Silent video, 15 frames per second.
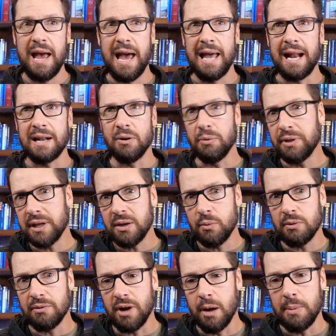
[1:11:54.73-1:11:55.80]
And I don't think it
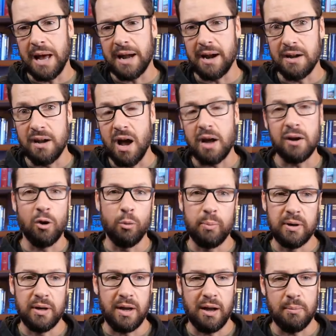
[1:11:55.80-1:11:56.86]
would have come had I not
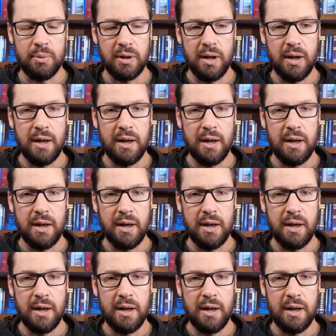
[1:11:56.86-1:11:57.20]
opened up.